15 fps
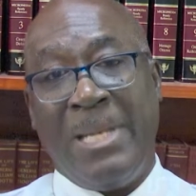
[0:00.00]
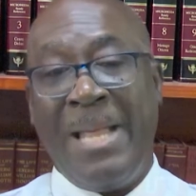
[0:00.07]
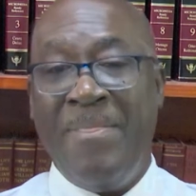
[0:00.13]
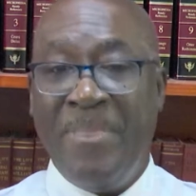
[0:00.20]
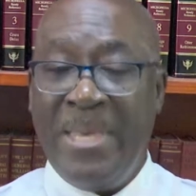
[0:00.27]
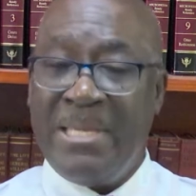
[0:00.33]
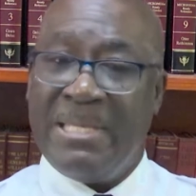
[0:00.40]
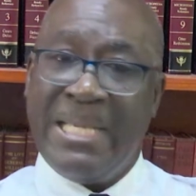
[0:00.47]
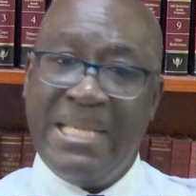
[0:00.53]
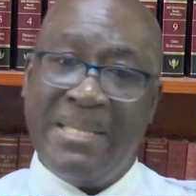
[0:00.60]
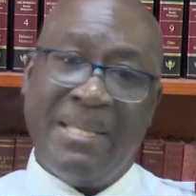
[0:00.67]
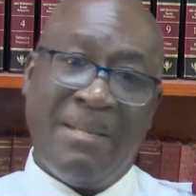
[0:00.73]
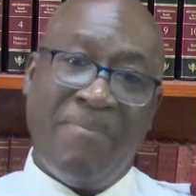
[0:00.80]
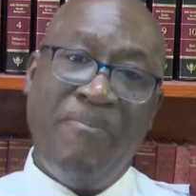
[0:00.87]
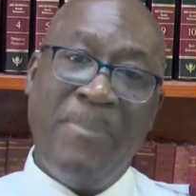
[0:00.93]
And this is
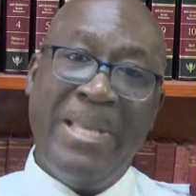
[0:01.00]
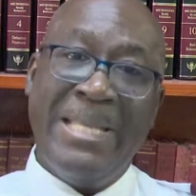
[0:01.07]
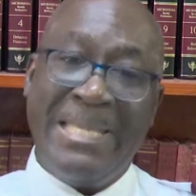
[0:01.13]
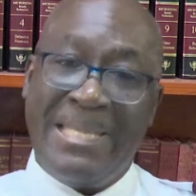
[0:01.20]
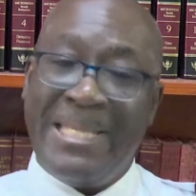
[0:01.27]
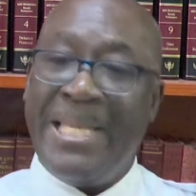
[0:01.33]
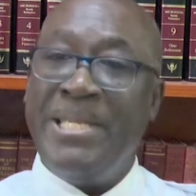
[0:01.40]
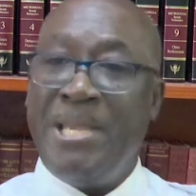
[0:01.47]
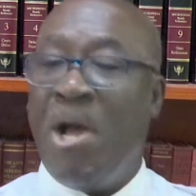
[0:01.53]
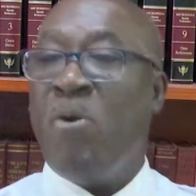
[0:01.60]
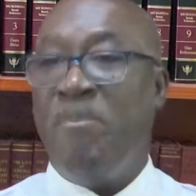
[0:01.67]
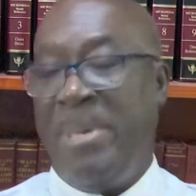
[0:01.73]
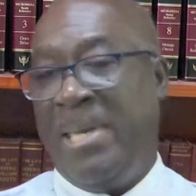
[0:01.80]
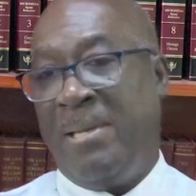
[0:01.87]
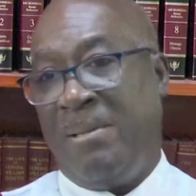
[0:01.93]
a
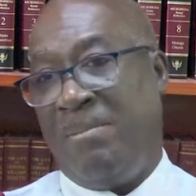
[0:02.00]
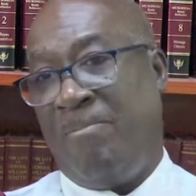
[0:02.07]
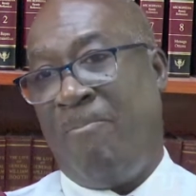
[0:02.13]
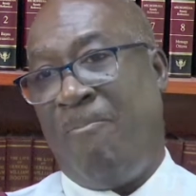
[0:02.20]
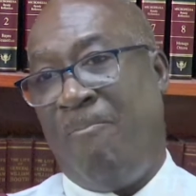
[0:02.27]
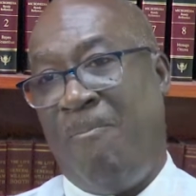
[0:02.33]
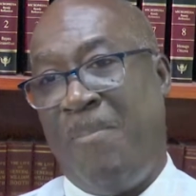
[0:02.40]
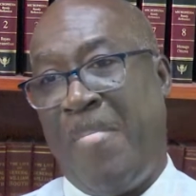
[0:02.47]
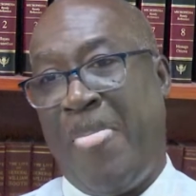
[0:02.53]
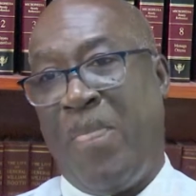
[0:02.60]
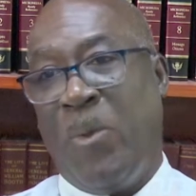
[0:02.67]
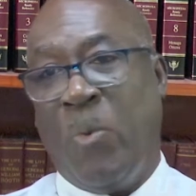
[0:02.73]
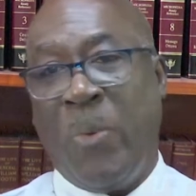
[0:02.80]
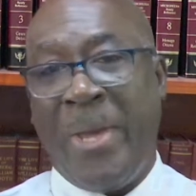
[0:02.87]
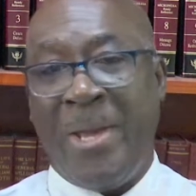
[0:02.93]
sit-down meal
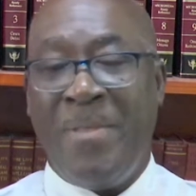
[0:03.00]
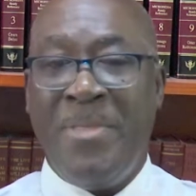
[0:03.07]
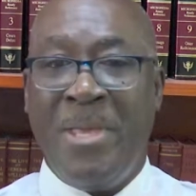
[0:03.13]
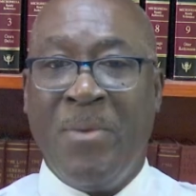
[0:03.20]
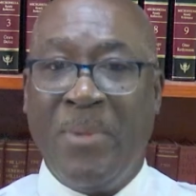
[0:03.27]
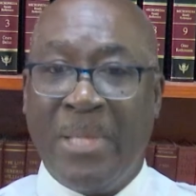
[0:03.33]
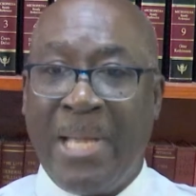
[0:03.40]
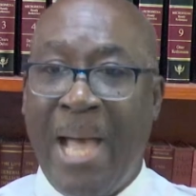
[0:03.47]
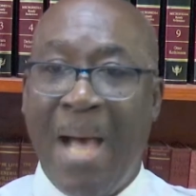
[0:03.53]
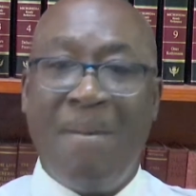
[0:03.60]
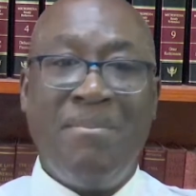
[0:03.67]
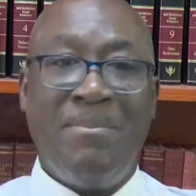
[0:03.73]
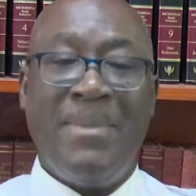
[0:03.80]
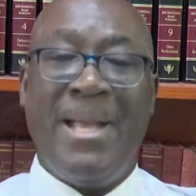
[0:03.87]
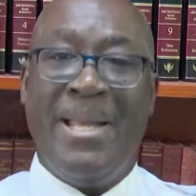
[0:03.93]
where they will
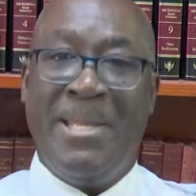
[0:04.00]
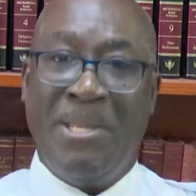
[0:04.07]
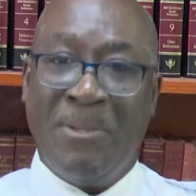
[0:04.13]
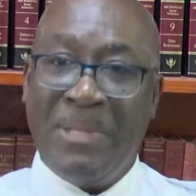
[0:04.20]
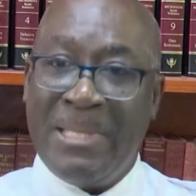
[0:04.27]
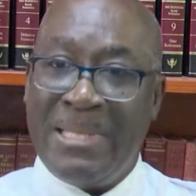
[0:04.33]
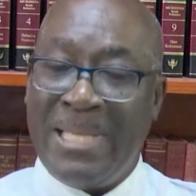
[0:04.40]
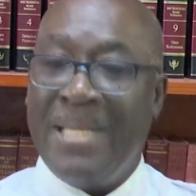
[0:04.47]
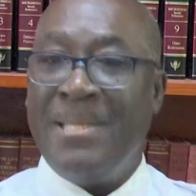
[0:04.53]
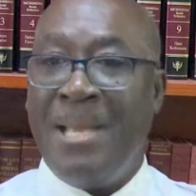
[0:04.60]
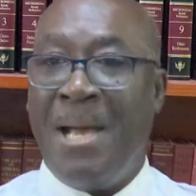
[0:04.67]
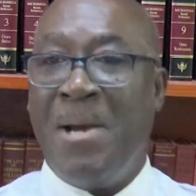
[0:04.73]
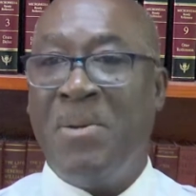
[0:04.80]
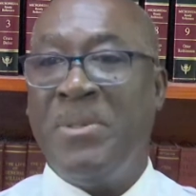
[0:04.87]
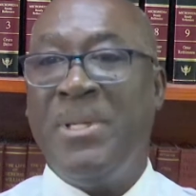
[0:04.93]
come and they will sit
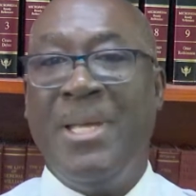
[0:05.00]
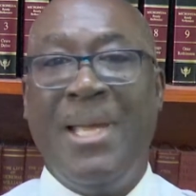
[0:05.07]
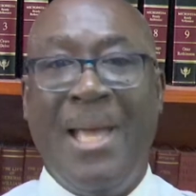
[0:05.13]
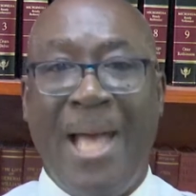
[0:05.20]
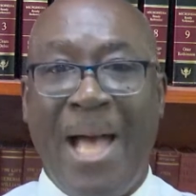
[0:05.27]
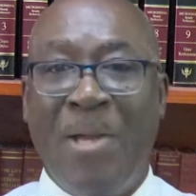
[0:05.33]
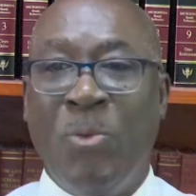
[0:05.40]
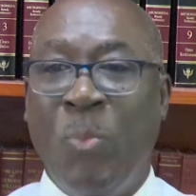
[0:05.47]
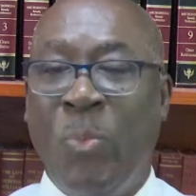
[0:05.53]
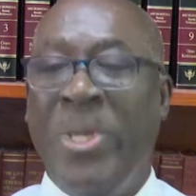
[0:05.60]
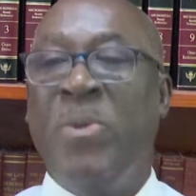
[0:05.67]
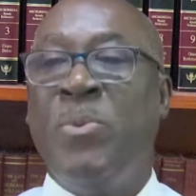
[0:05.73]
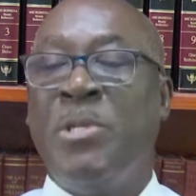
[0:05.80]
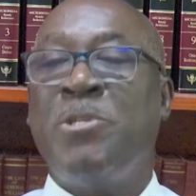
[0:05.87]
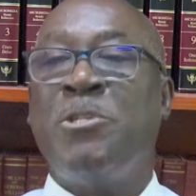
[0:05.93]
down and we
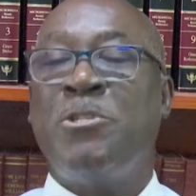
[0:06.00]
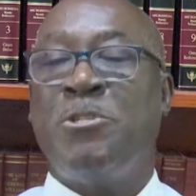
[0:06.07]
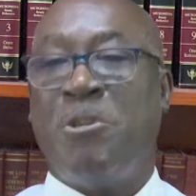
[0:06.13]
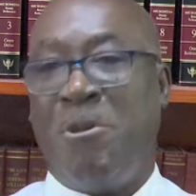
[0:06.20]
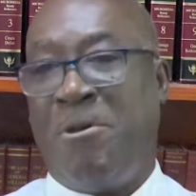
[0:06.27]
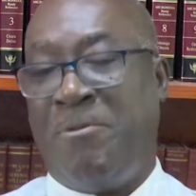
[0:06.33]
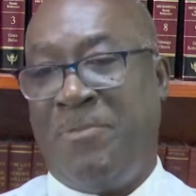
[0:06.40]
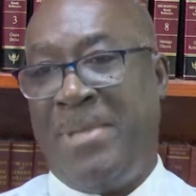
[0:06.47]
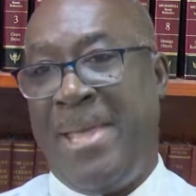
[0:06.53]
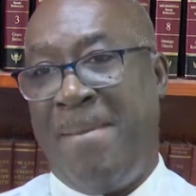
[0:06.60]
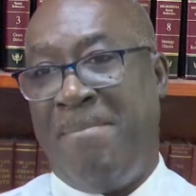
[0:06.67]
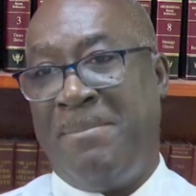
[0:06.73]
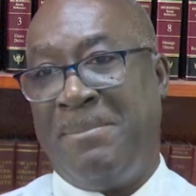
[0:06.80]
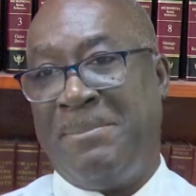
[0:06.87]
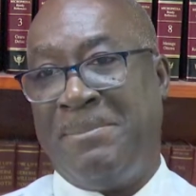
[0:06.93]
will serve them
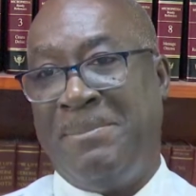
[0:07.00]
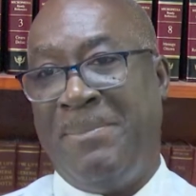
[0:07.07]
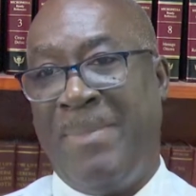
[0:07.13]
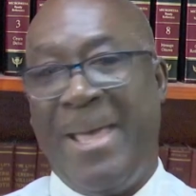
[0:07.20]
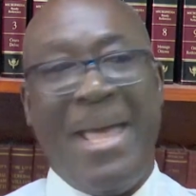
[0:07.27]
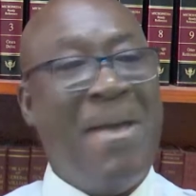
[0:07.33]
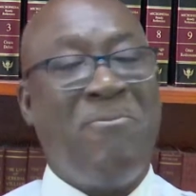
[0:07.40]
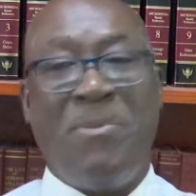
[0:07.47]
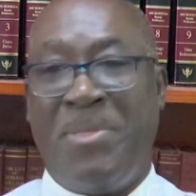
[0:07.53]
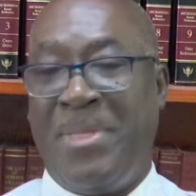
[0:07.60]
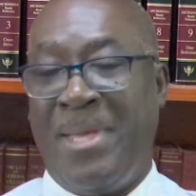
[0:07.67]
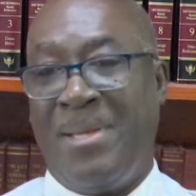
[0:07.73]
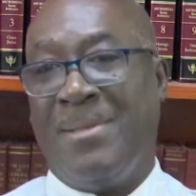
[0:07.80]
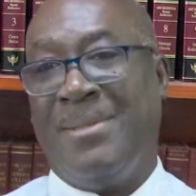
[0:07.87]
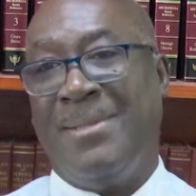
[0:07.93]
everything.